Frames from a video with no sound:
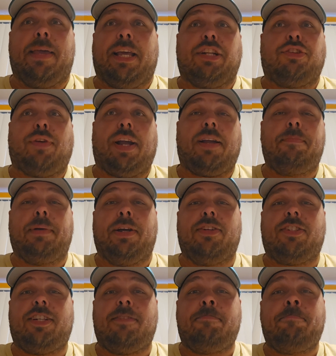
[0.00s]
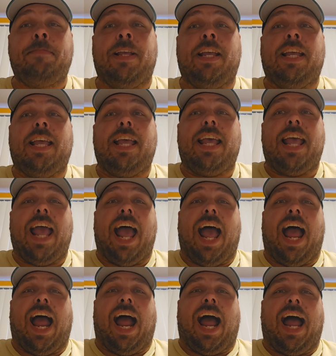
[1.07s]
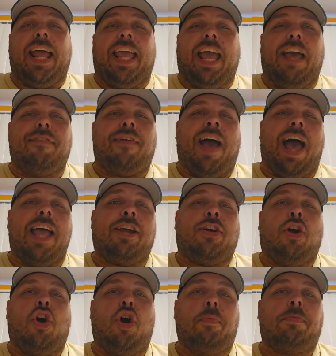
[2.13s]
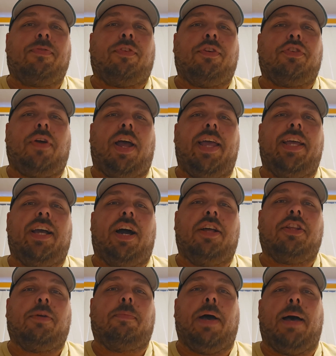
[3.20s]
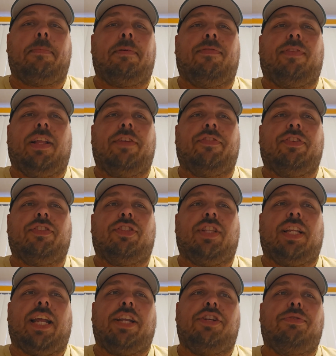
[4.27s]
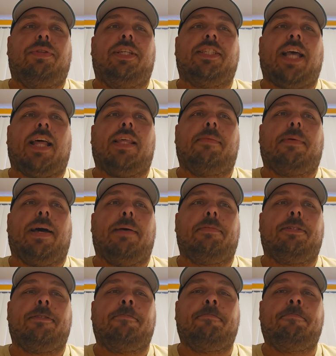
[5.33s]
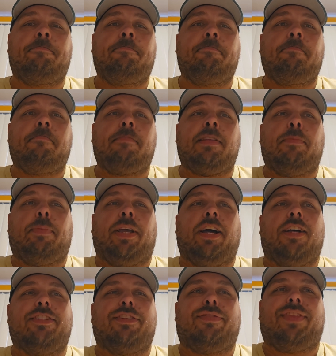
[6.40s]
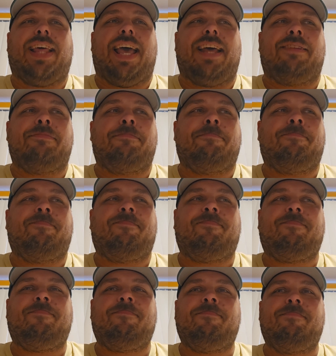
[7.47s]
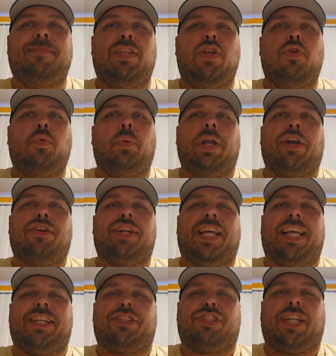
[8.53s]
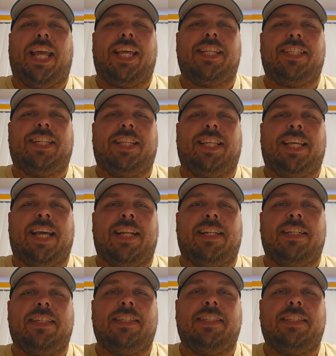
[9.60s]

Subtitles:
a direct comparison. I have higher hopes for trying other Poppy flavors than I do these Olipops because of that weird-ish taste at the end.